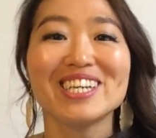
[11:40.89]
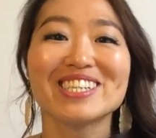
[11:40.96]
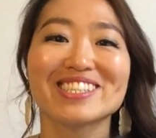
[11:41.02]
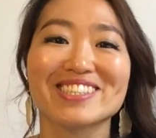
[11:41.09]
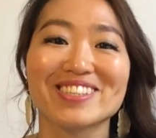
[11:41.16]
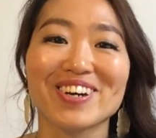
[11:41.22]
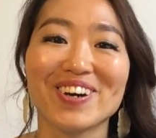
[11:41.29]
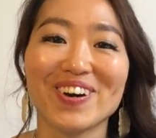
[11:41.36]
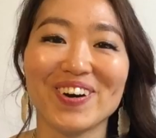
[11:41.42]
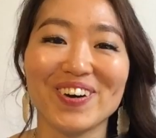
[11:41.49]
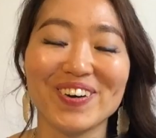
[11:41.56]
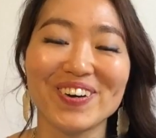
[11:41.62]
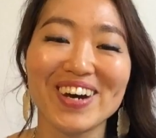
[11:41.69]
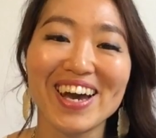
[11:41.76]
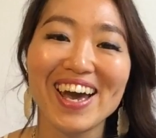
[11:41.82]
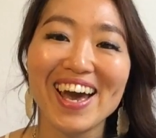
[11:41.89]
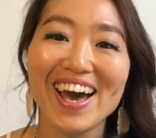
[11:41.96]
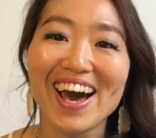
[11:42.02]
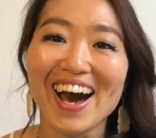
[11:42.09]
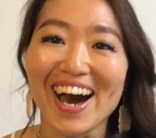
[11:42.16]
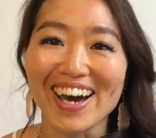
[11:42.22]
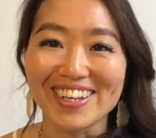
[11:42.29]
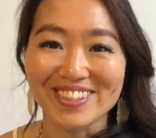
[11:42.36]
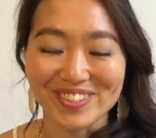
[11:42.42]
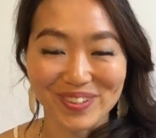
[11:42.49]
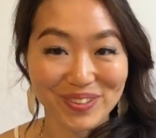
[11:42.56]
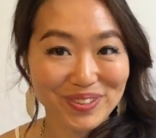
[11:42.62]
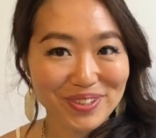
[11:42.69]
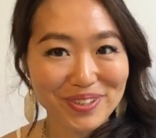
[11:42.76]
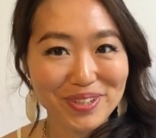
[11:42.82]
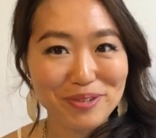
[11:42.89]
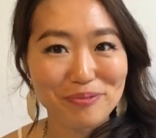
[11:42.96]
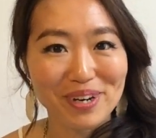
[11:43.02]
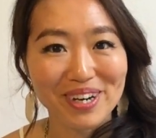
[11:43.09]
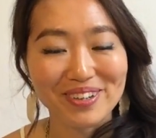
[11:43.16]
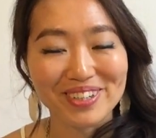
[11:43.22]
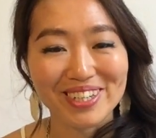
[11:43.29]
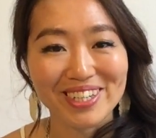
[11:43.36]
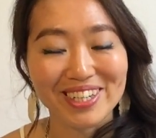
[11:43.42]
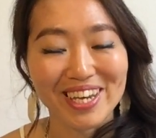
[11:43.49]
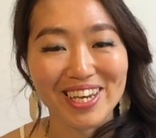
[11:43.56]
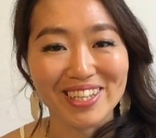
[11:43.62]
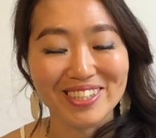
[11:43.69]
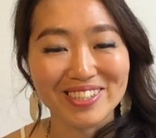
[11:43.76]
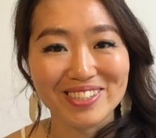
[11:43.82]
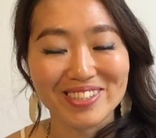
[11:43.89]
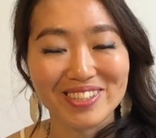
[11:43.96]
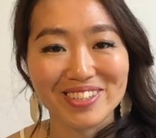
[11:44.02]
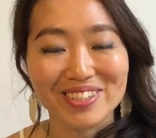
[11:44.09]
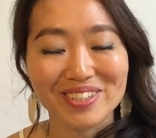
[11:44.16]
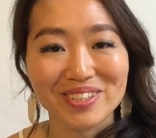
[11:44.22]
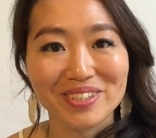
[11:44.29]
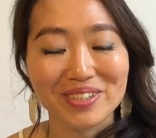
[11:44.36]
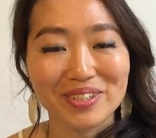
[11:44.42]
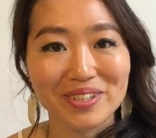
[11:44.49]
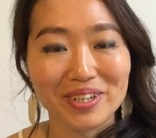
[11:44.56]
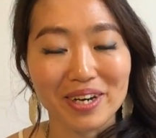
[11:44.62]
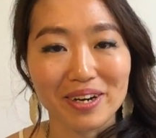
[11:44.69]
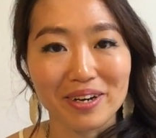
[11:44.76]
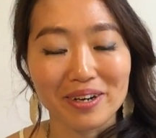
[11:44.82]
So I told her about it, and she